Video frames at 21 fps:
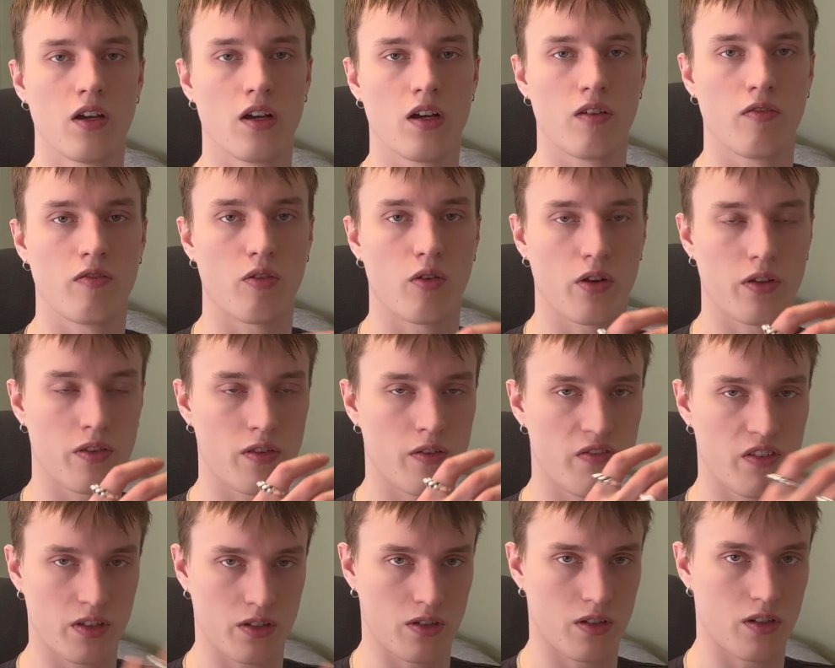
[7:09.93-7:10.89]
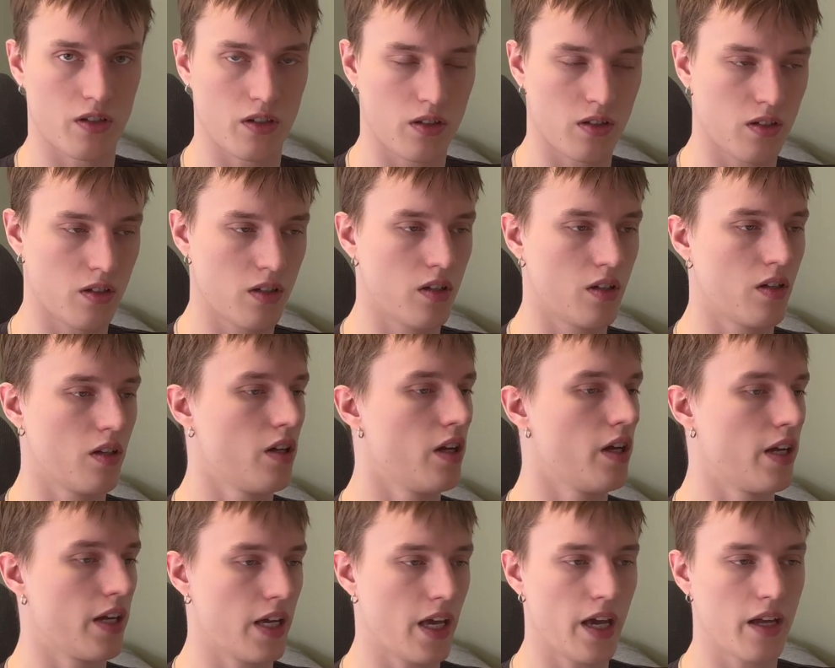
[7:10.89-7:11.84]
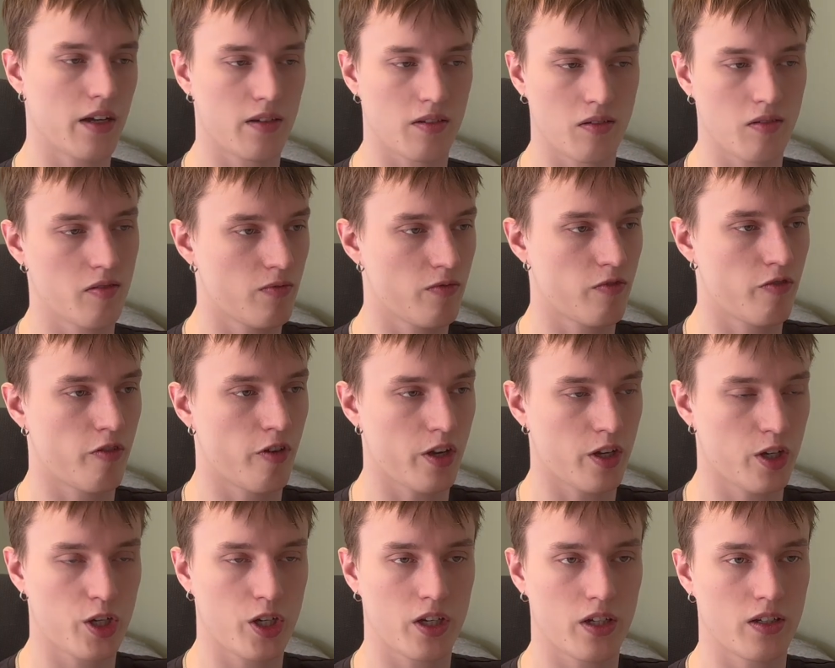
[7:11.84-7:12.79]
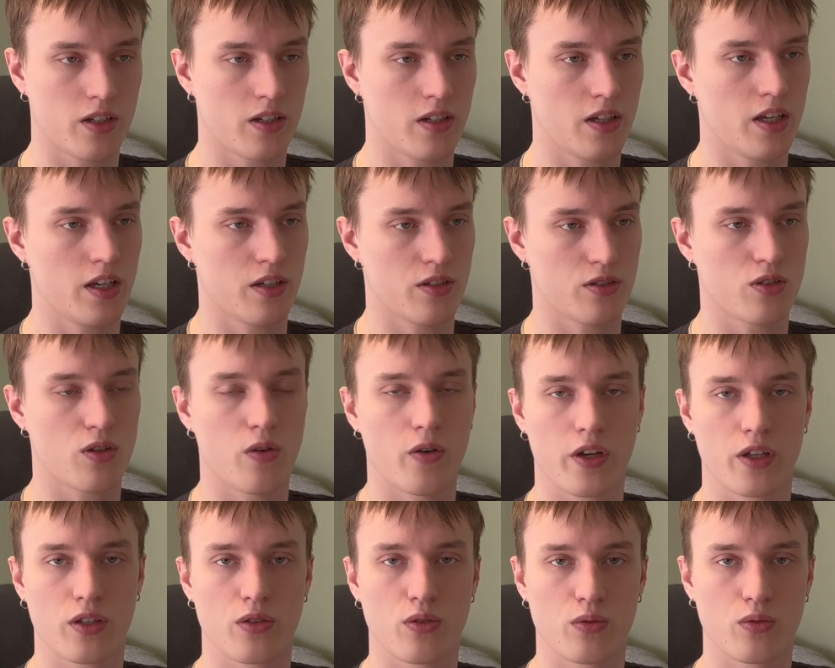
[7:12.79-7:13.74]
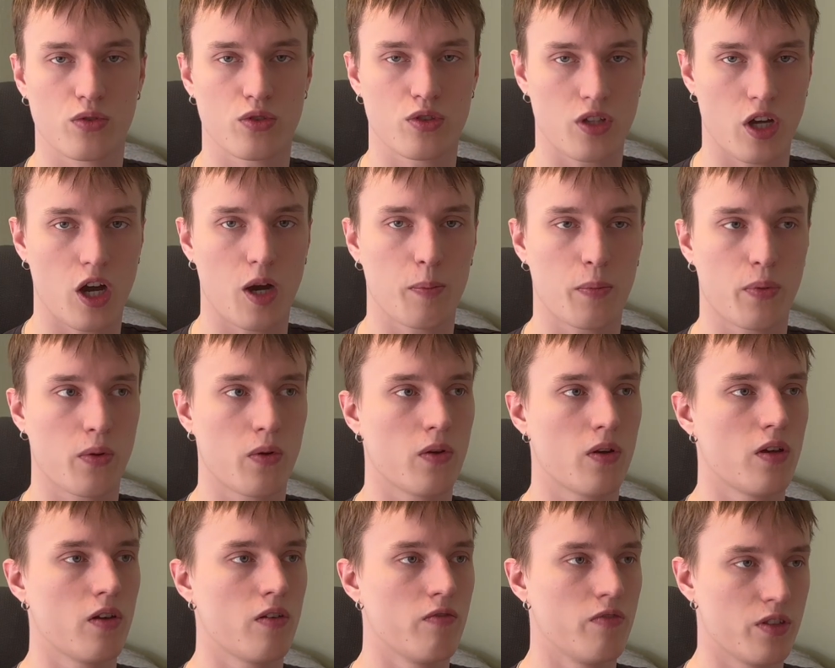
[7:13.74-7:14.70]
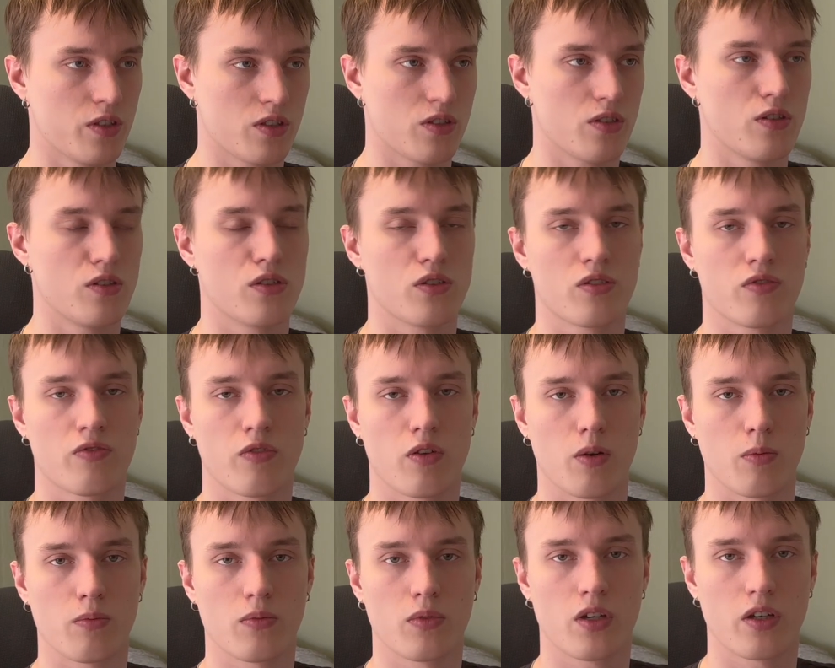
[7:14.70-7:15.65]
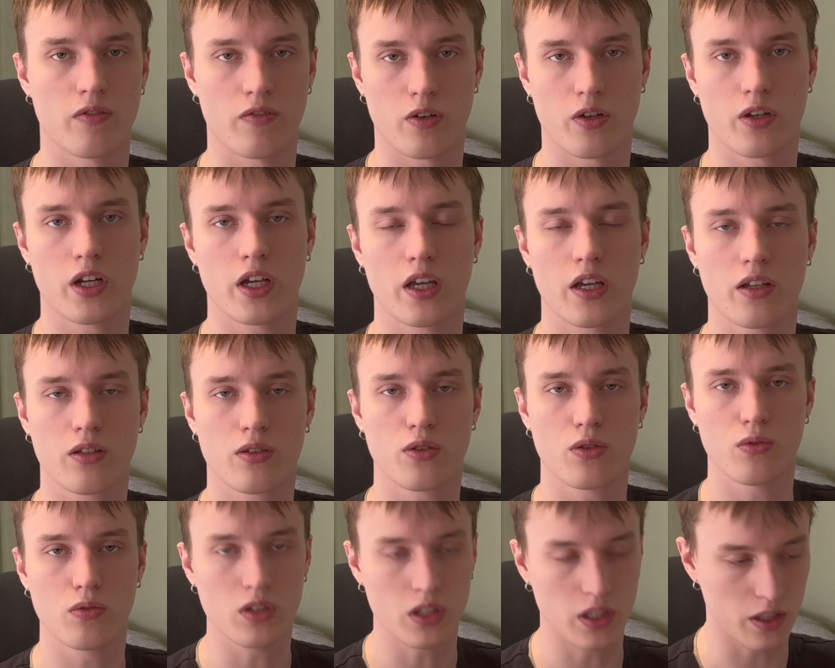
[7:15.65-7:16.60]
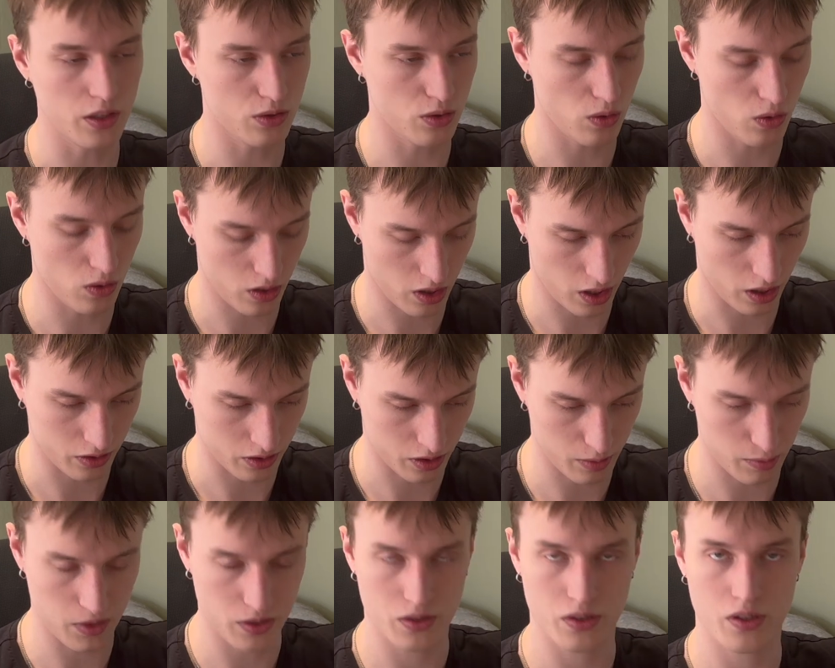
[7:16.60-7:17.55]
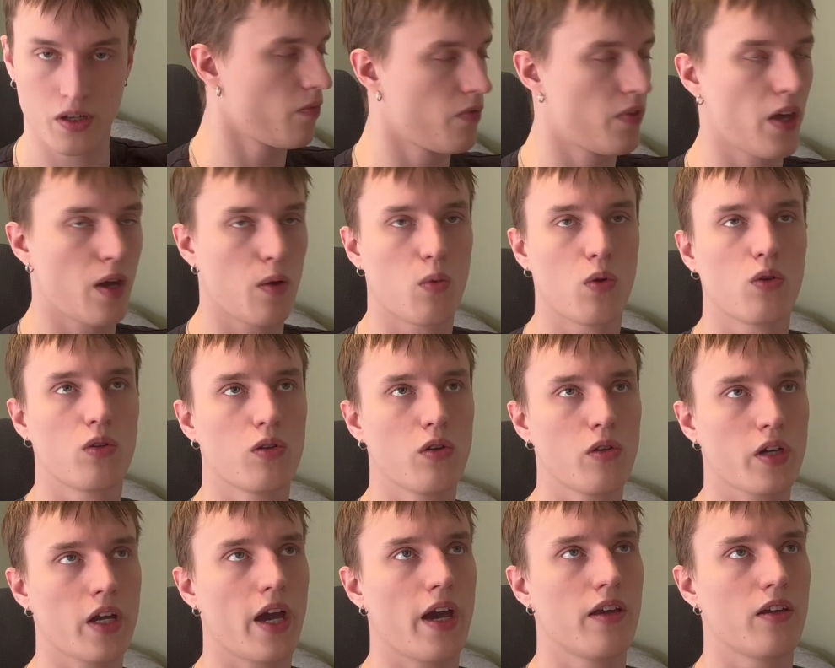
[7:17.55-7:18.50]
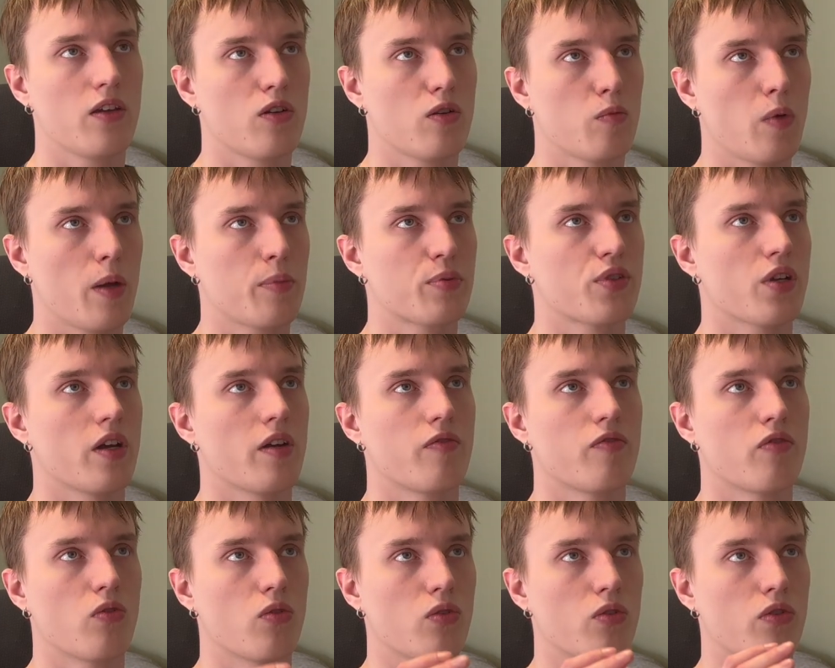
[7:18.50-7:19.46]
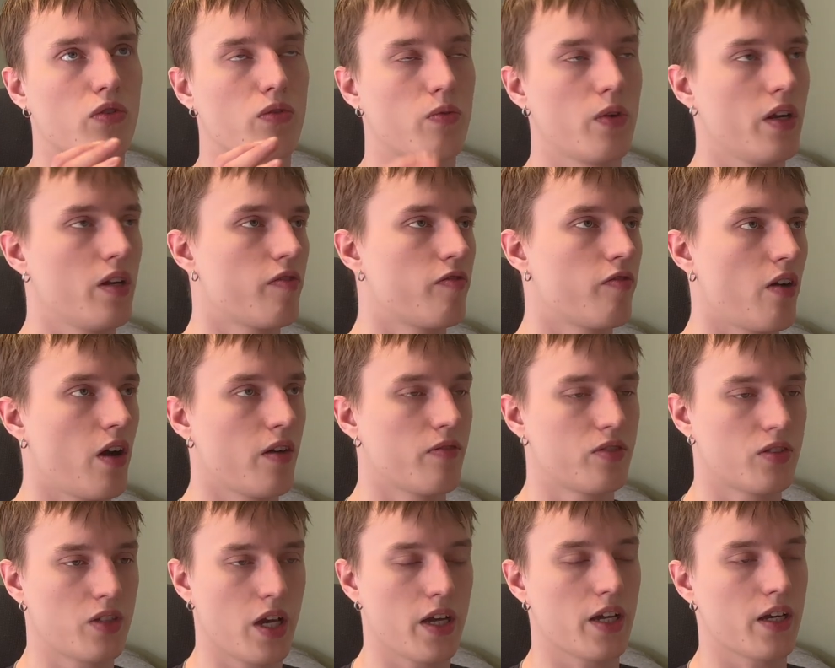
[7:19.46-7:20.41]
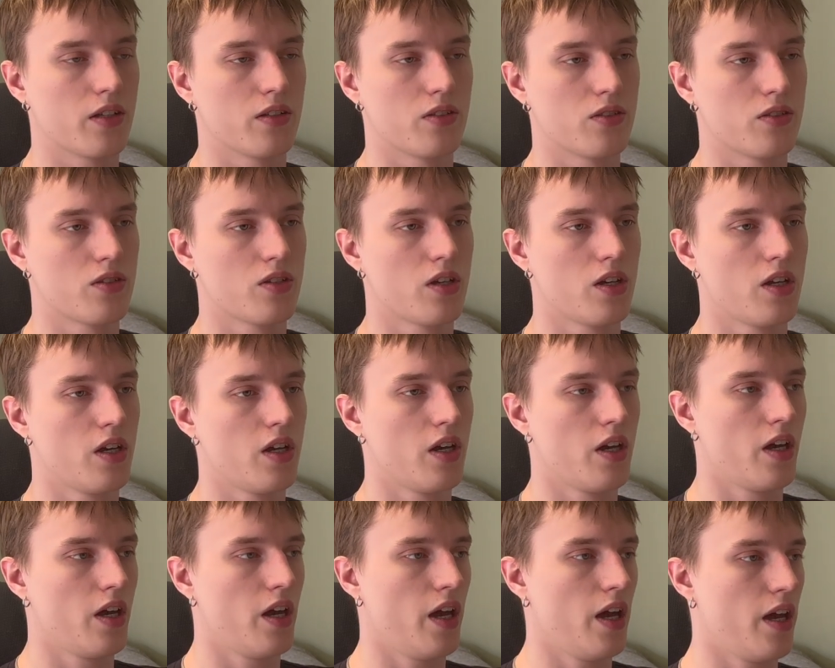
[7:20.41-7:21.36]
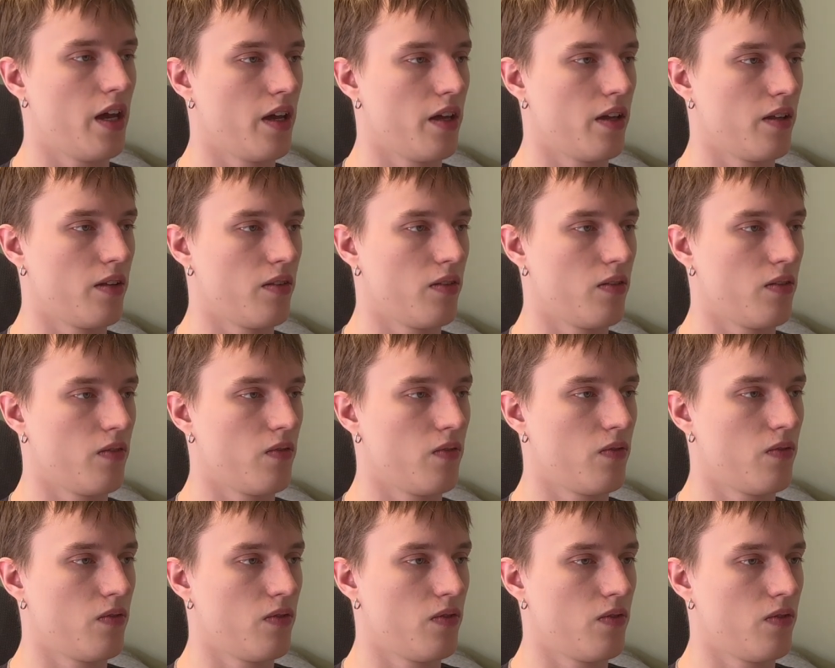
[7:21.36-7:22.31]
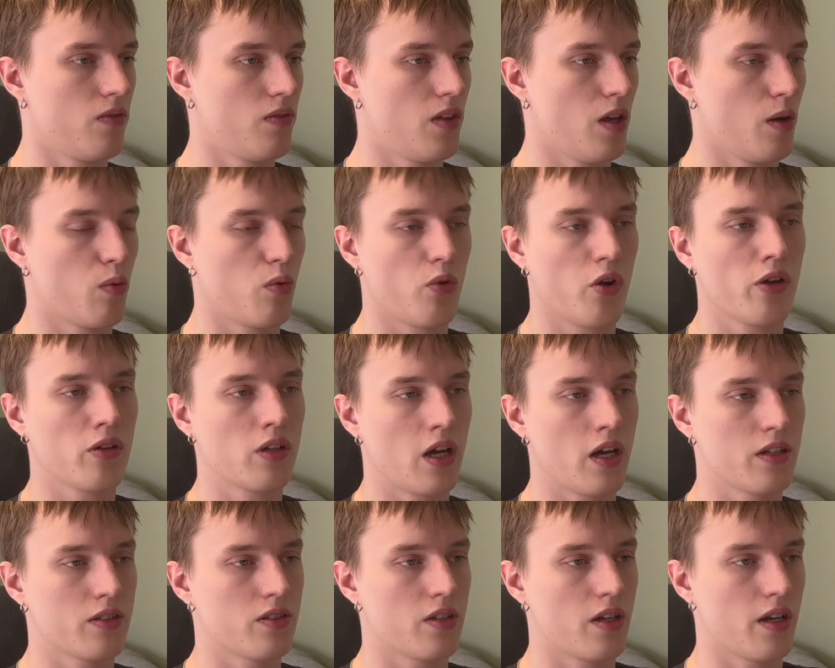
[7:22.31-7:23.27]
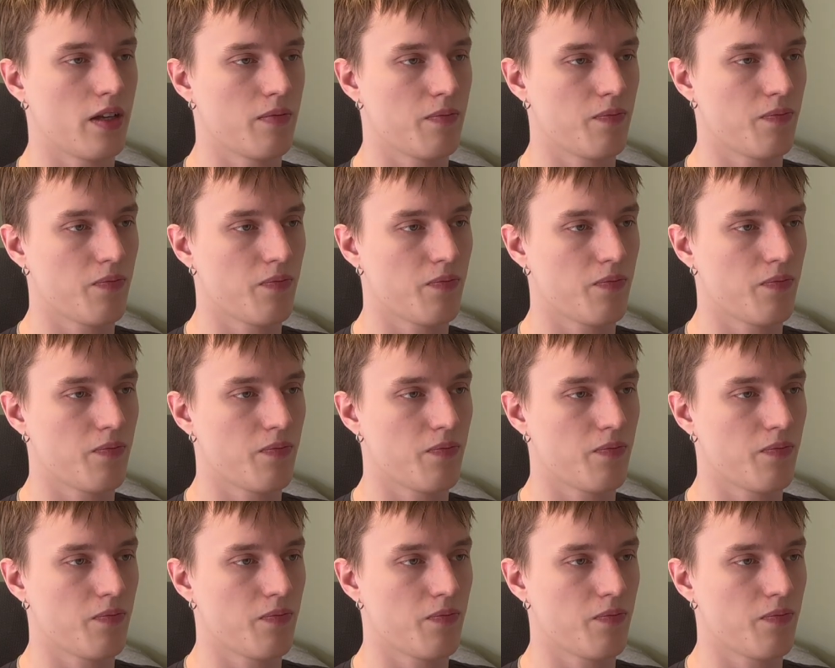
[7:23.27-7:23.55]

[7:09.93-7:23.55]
for the visitor. And again, friction is going to stop visitors from converting into leads or customers. They will look at your website for 3 to 5 seconds and they will realize that